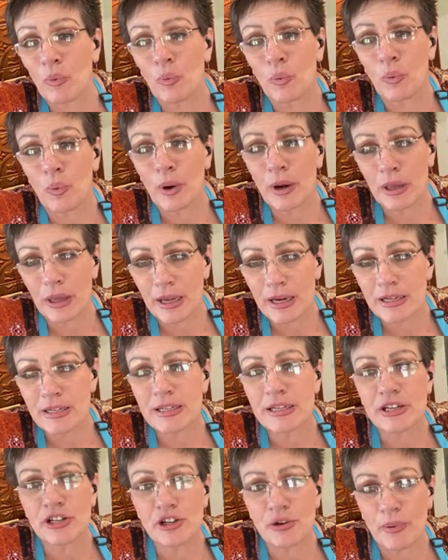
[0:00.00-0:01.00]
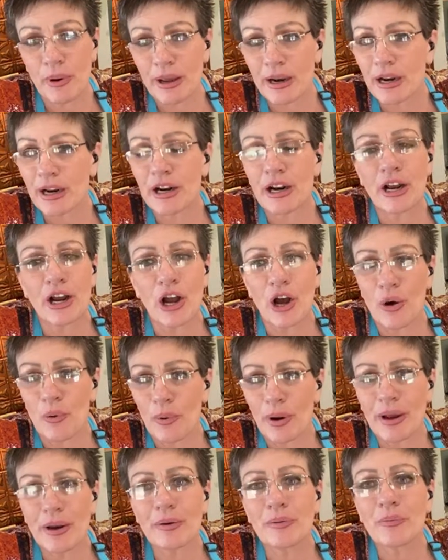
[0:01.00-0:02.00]
really situated and
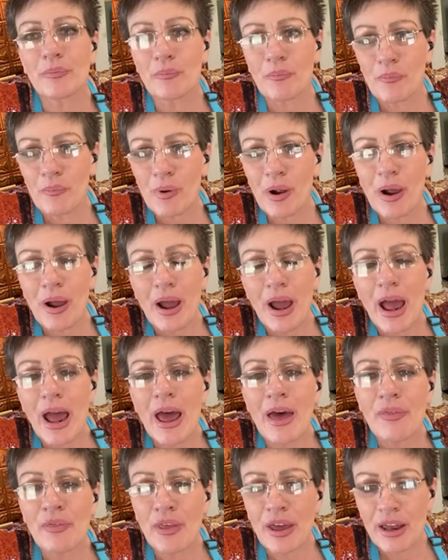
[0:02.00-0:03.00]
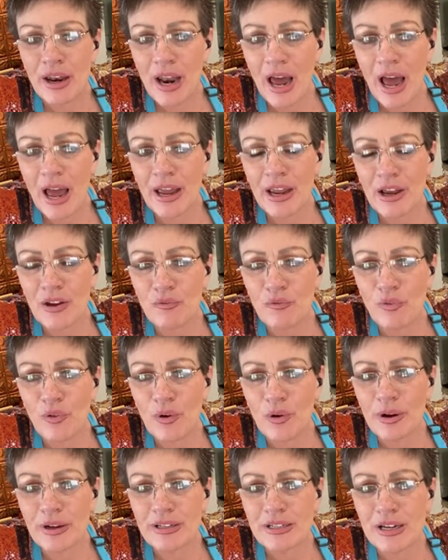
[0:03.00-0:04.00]
going. And then I can
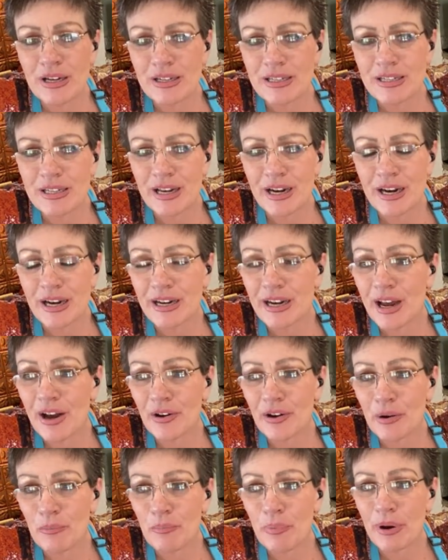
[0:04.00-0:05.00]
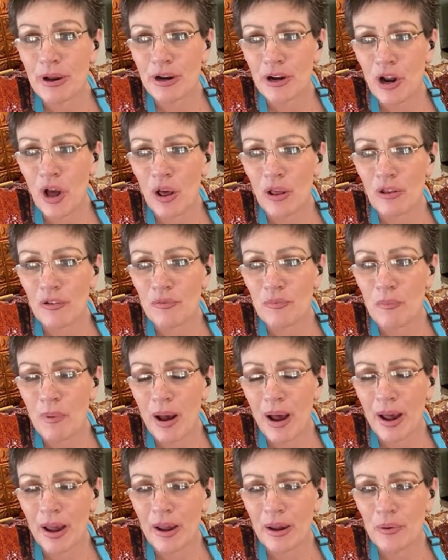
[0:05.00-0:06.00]
focus on sitting down and putting all of
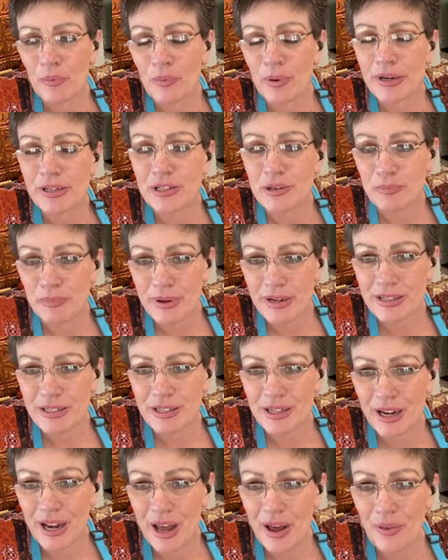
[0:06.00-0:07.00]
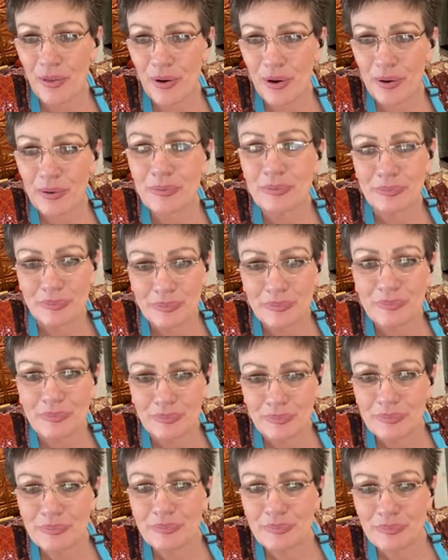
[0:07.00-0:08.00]
my recipes together.
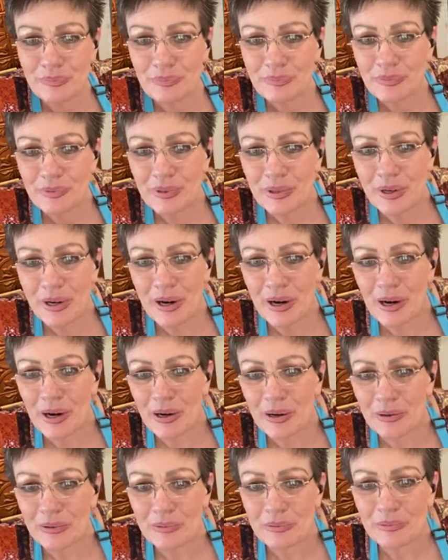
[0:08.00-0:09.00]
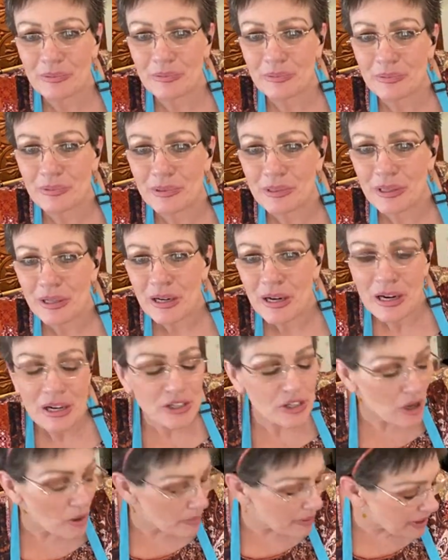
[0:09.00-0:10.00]
Yeah.
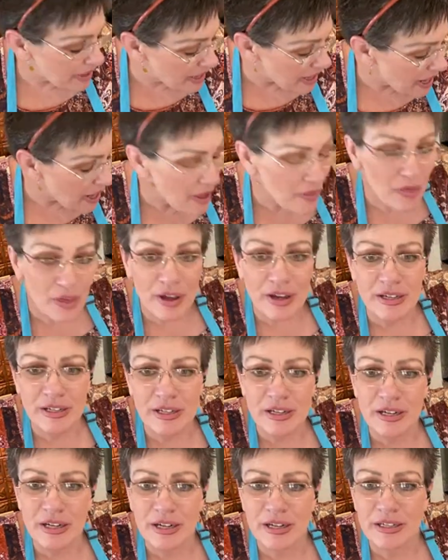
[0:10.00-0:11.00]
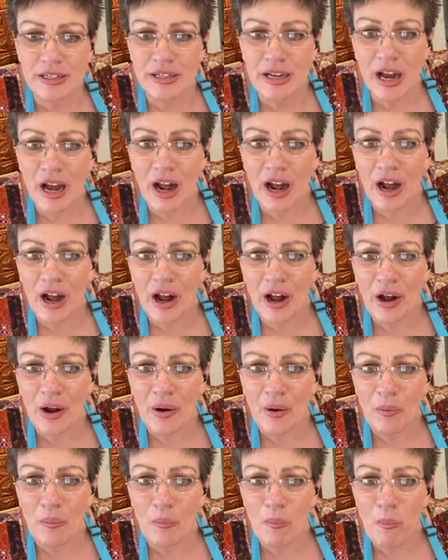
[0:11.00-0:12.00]
So, but yeah, this is, okay,
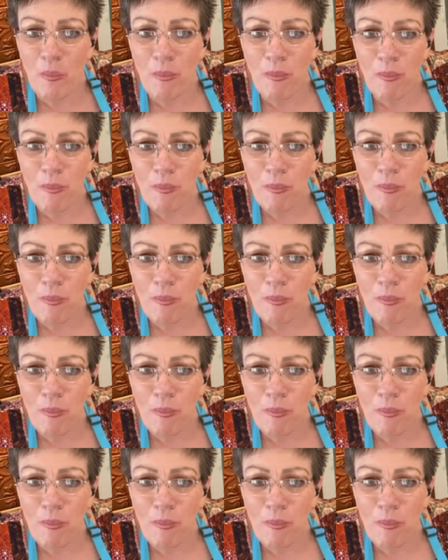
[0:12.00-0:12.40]
bye,